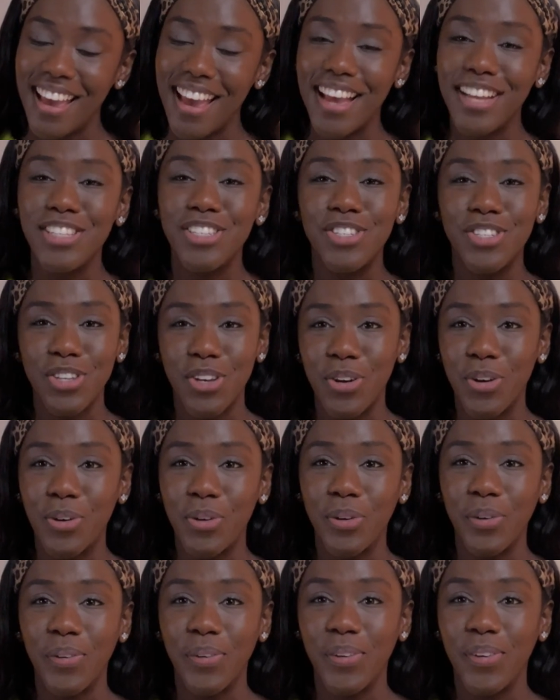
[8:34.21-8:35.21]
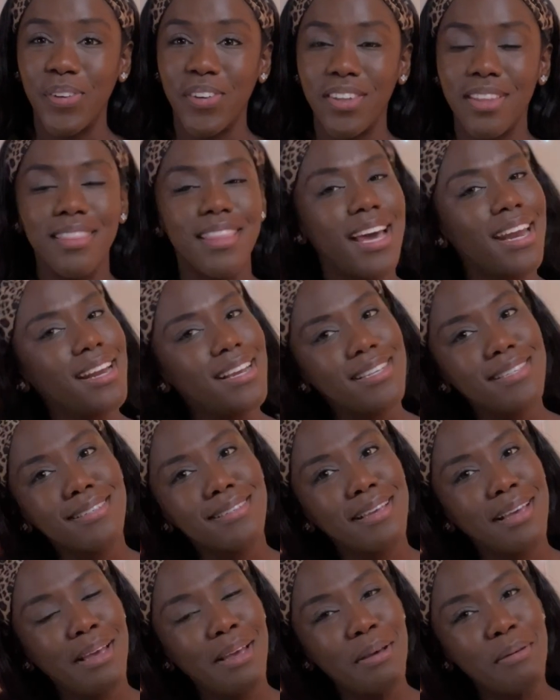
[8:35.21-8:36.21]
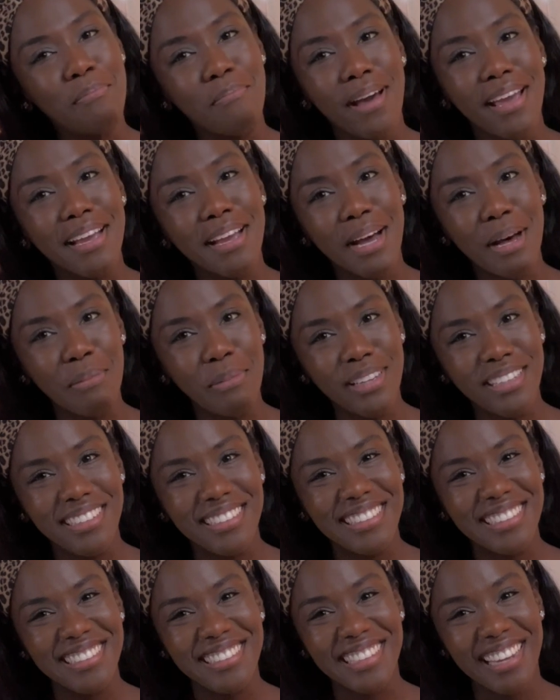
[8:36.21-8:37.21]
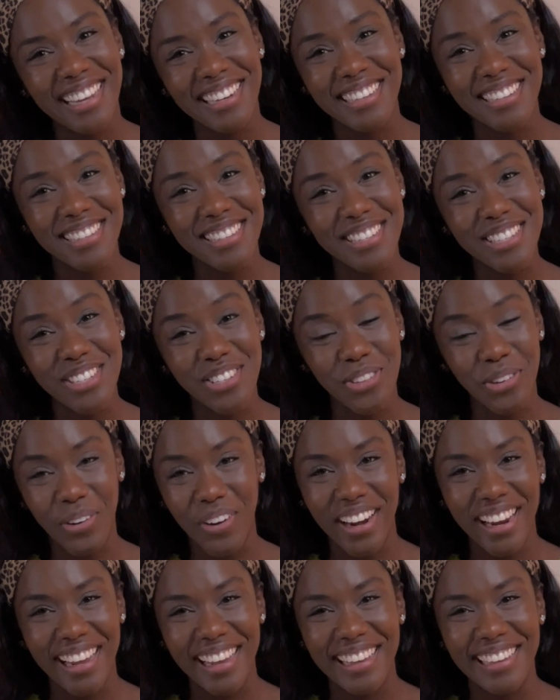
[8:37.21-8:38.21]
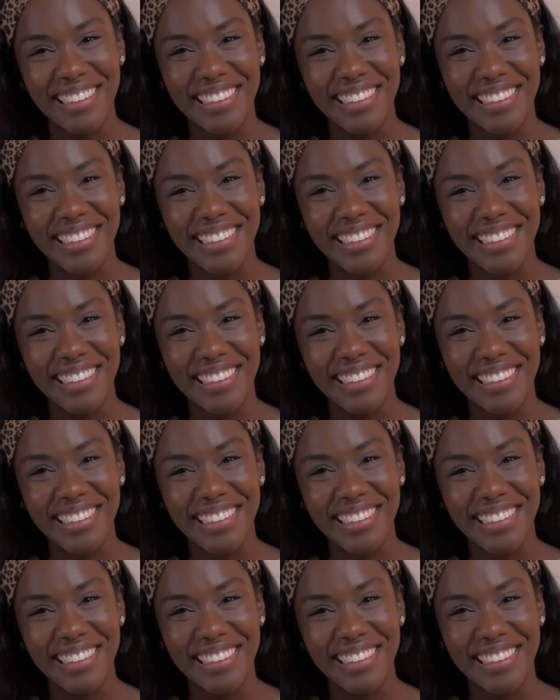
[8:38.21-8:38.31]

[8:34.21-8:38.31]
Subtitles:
And so that is my coming to China story.